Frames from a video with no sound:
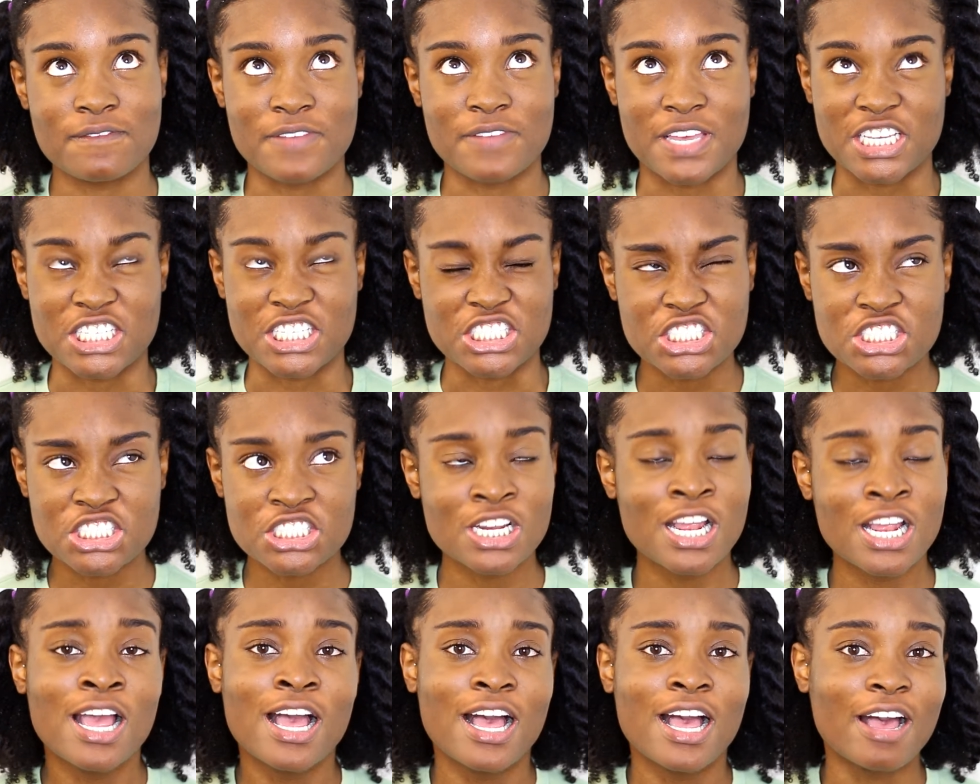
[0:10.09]

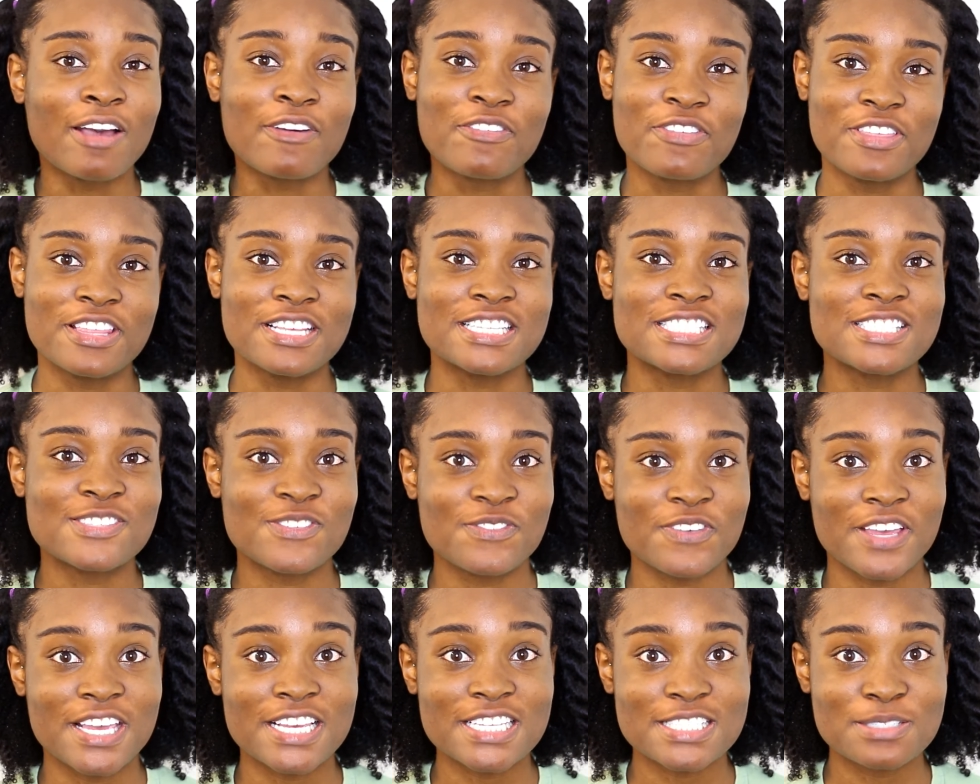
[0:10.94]

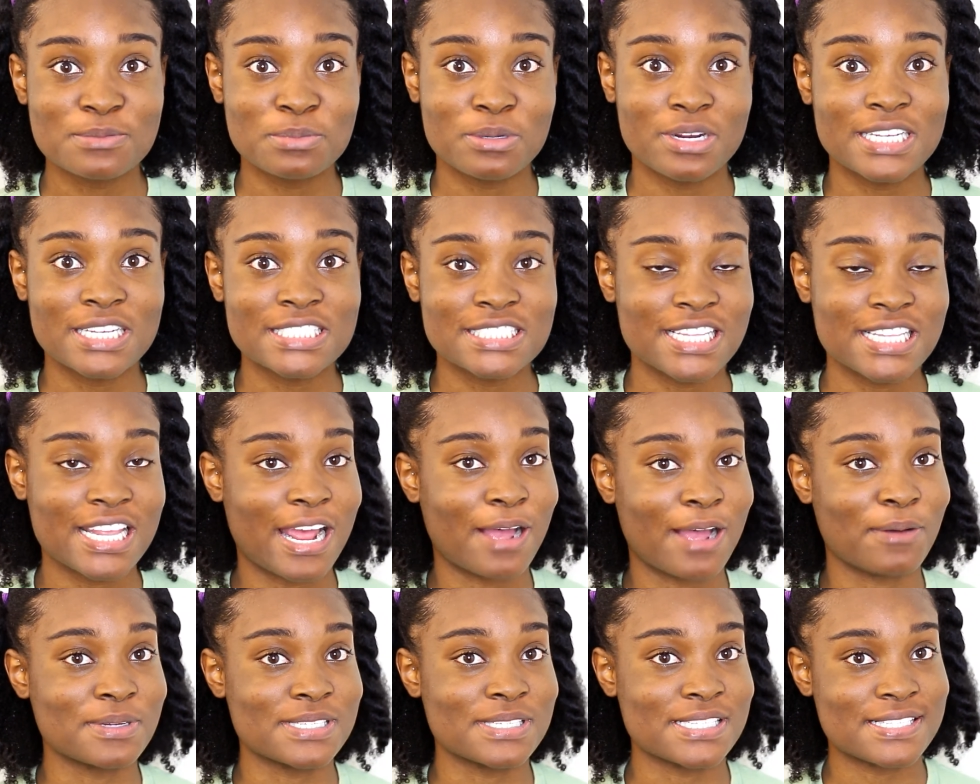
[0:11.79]
that
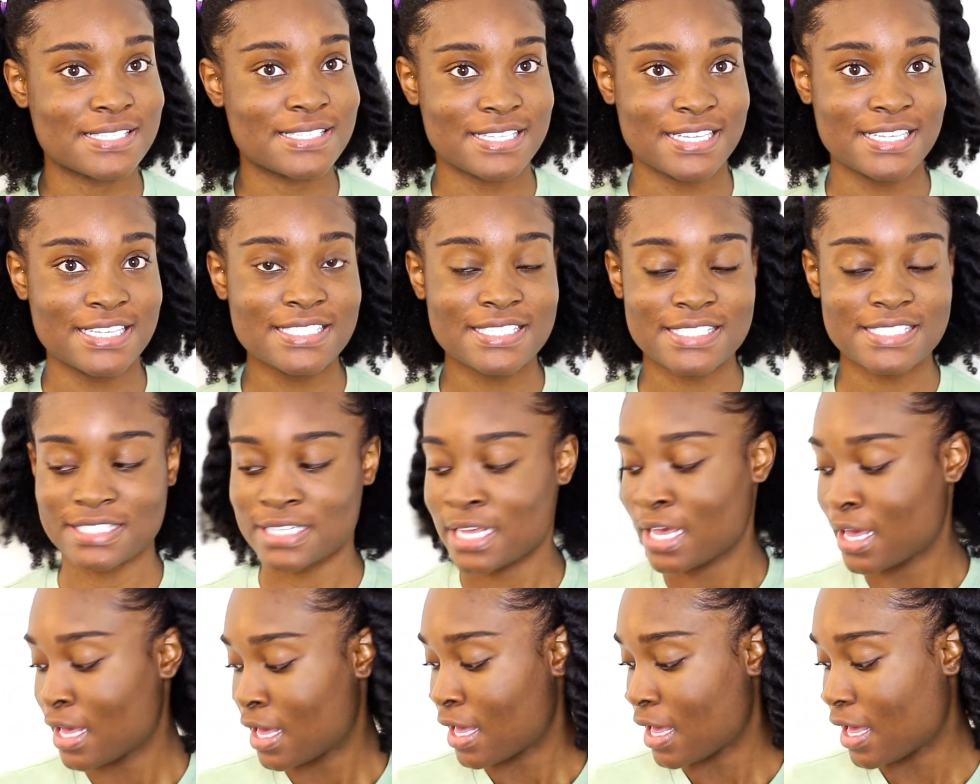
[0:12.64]
I was sent.
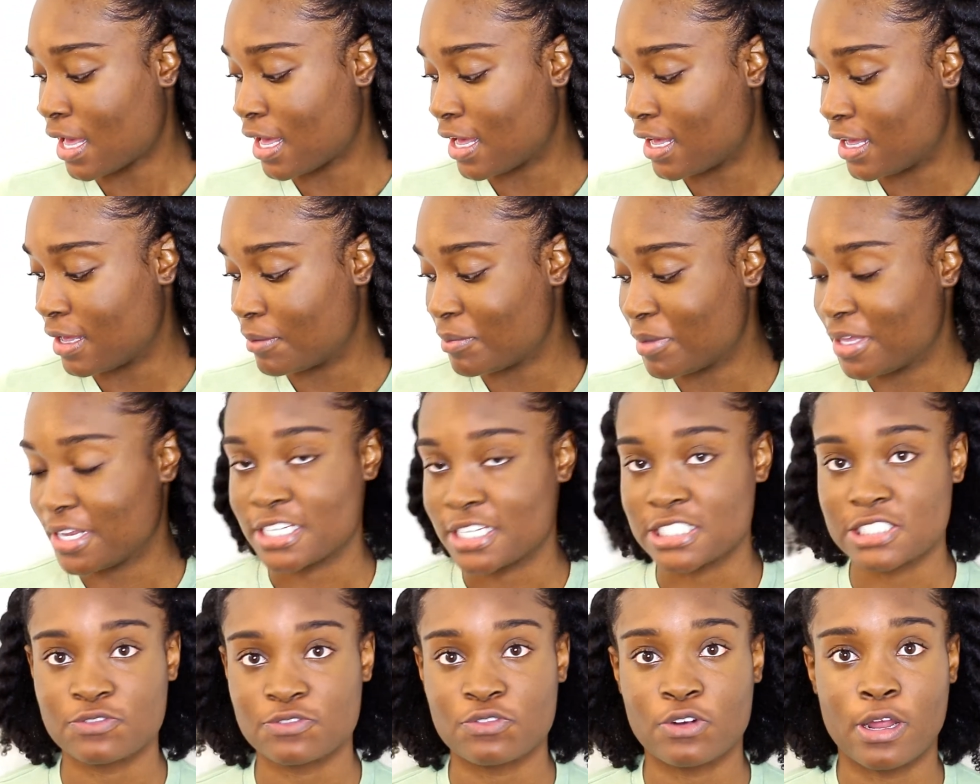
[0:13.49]
It
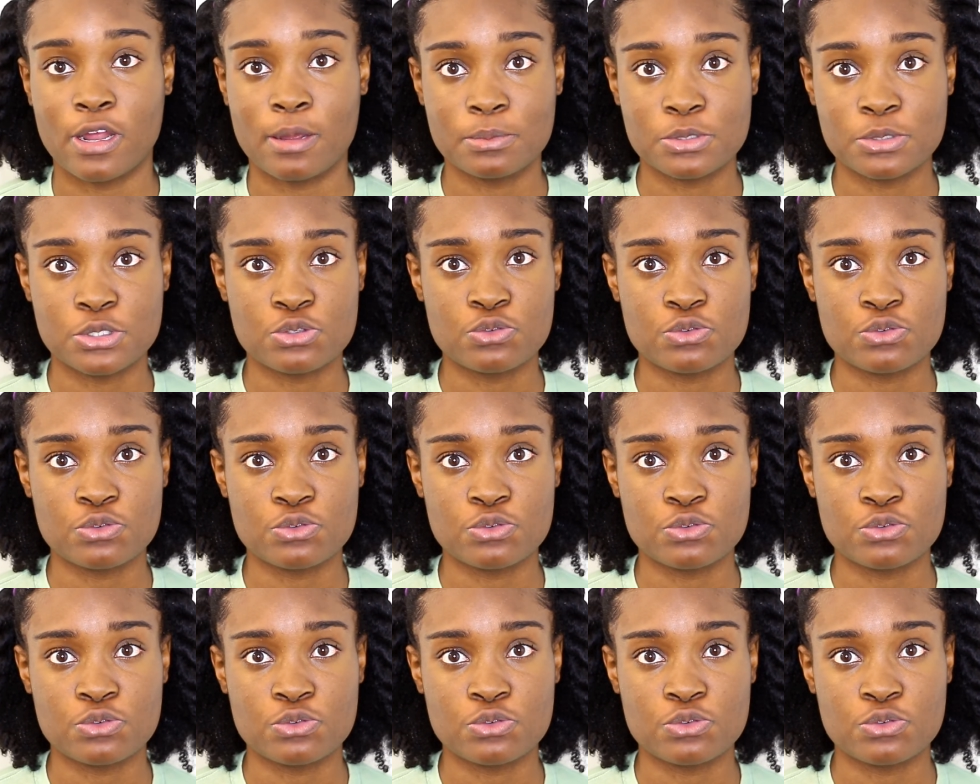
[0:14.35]
is from